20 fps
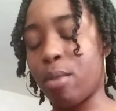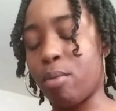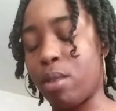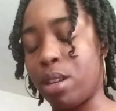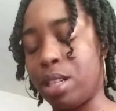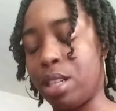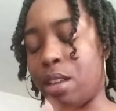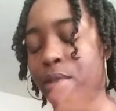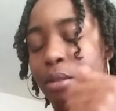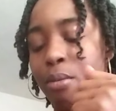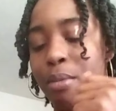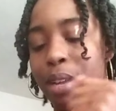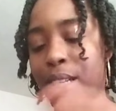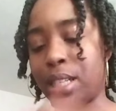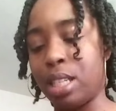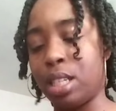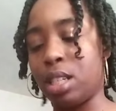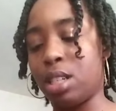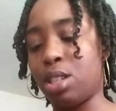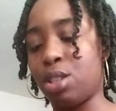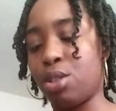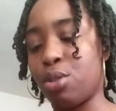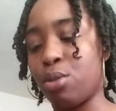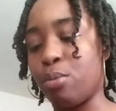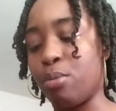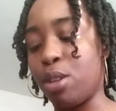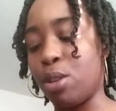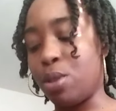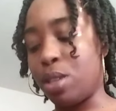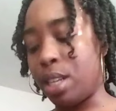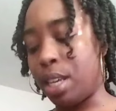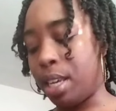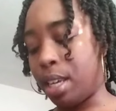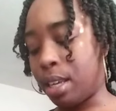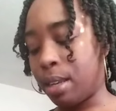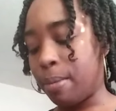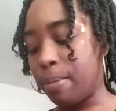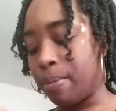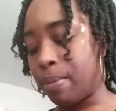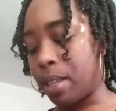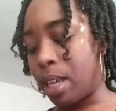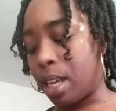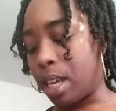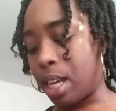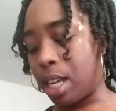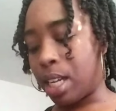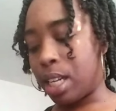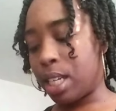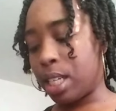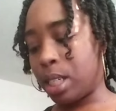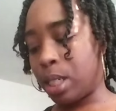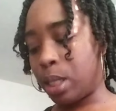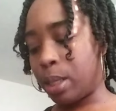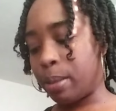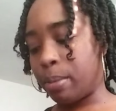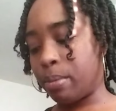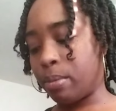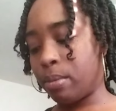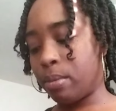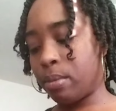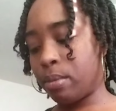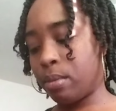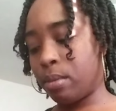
receiving messages through music um